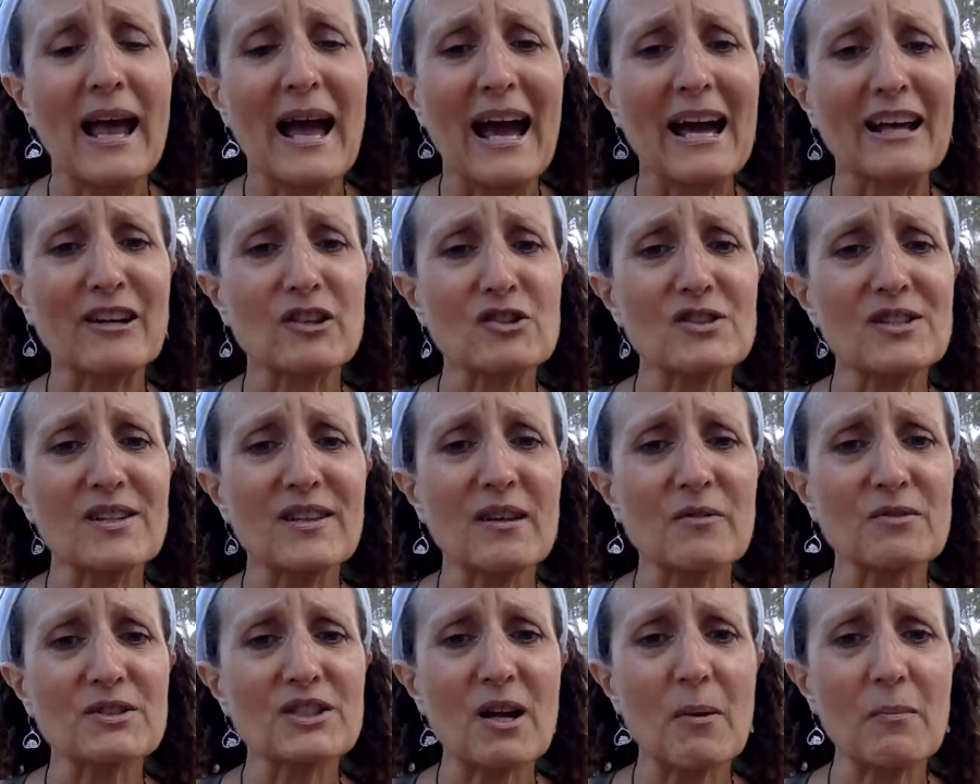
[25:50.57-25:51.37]
energy
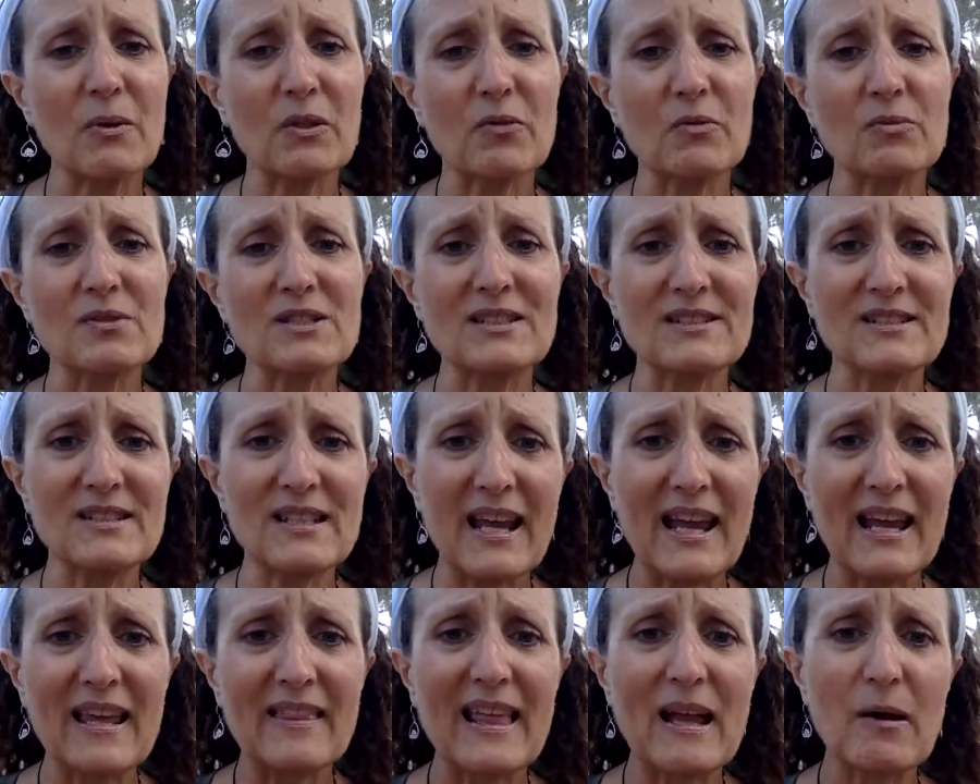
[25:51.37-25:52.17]
that was coming through
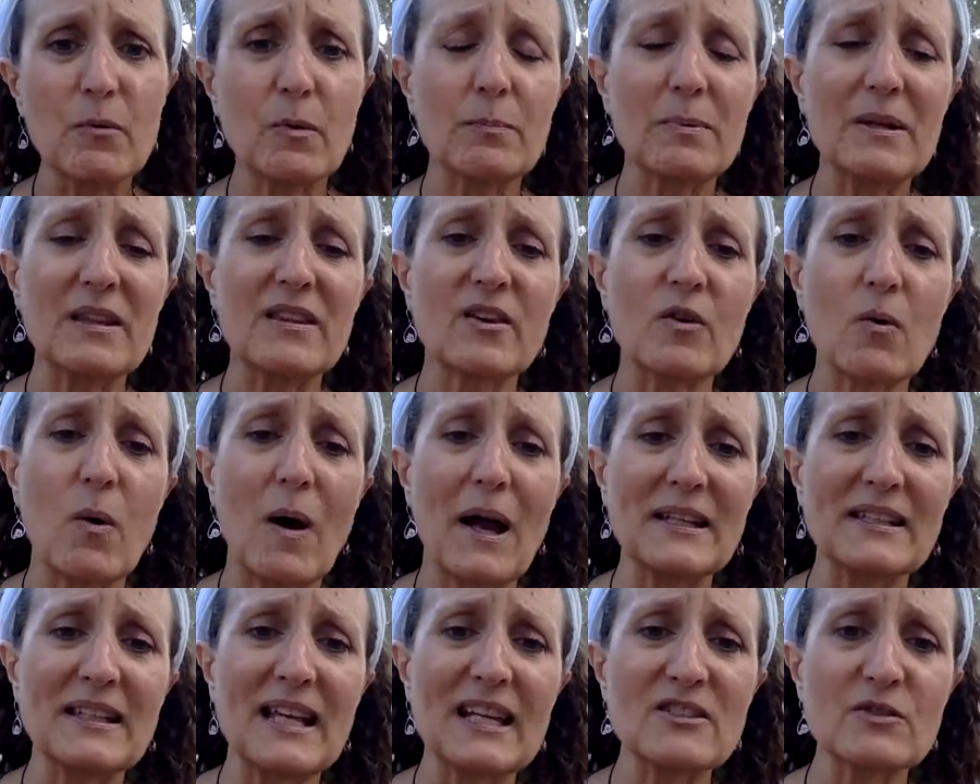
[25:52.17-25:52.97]
today, that would be the
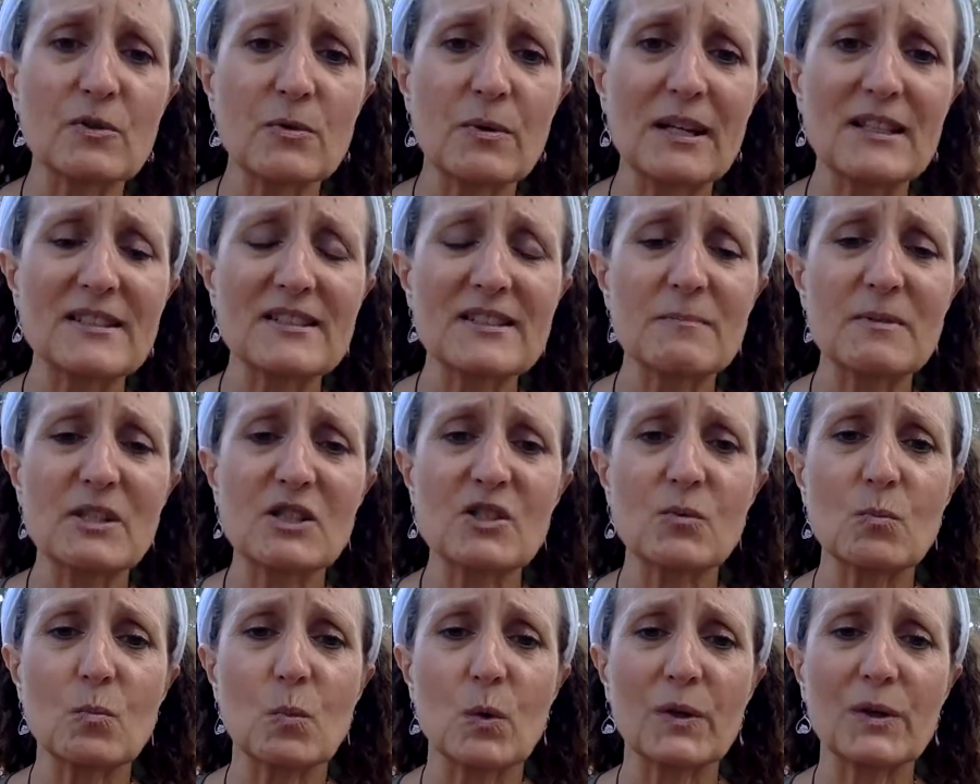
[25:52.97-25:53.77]
Kuan Yin
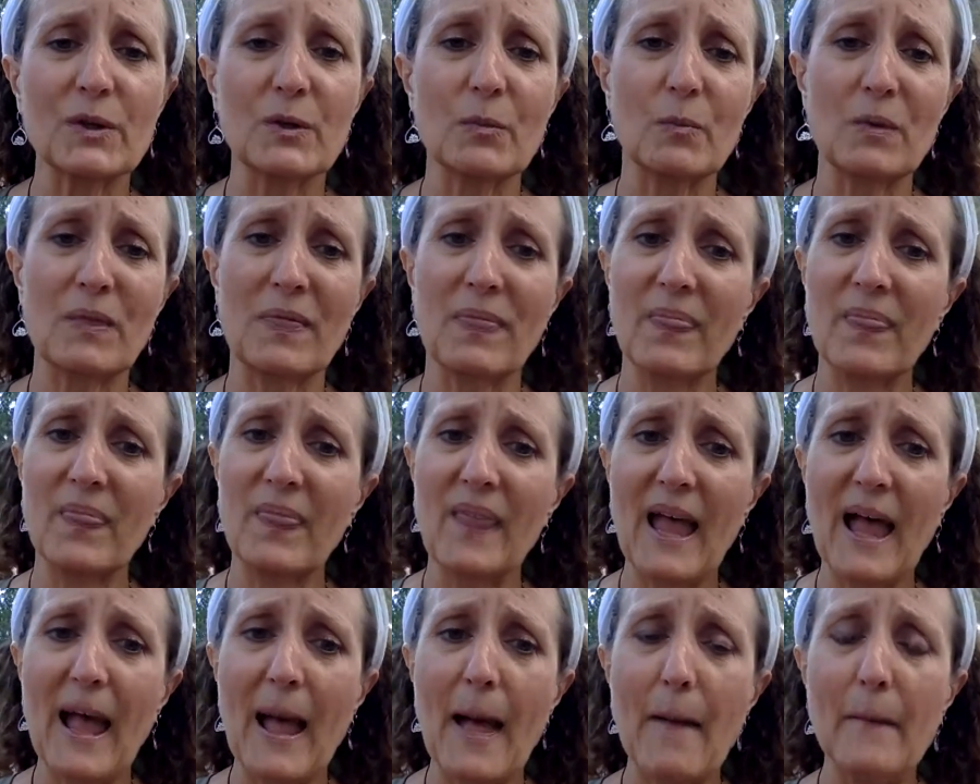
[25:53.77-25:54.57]
transmission, working with
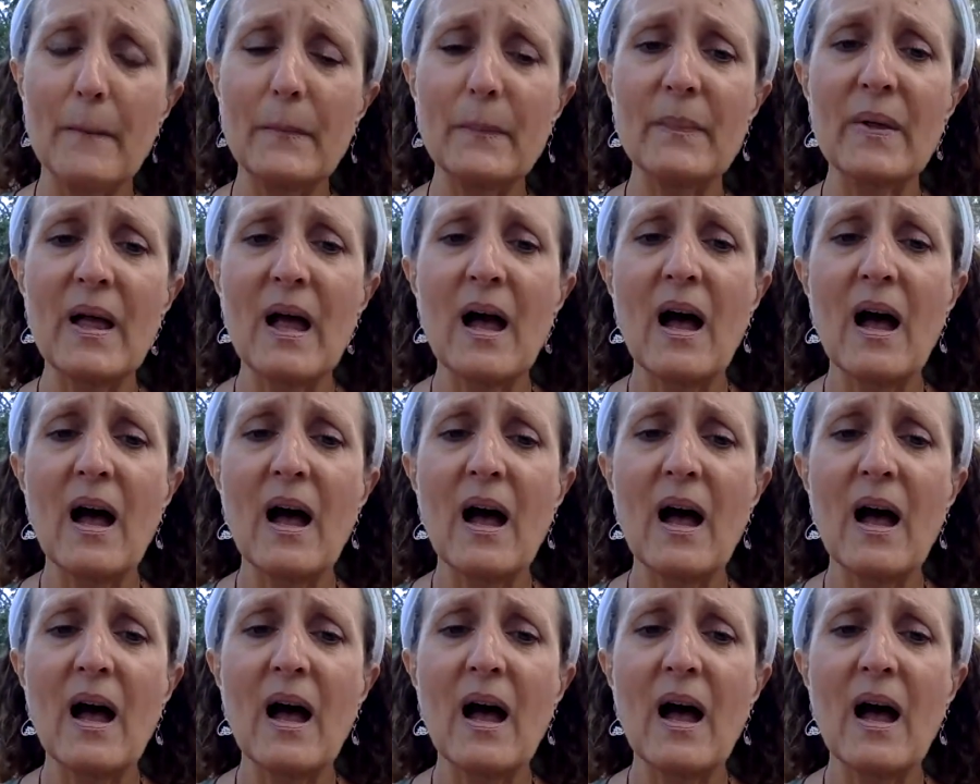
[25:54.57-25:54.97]
them.